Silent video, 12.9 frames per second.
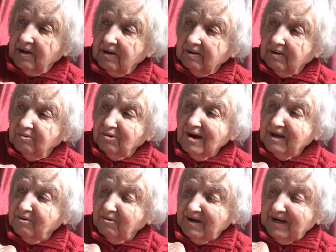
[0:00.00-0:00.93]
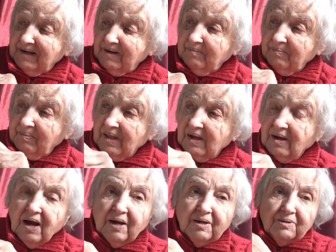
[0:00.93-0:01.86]
a grey-green
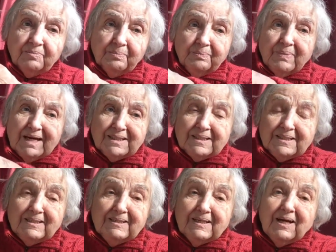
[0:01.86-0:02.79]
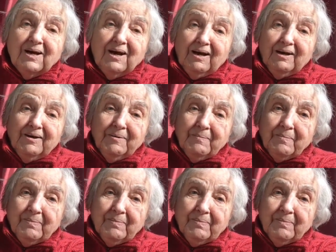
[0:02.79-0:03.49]
pastel card,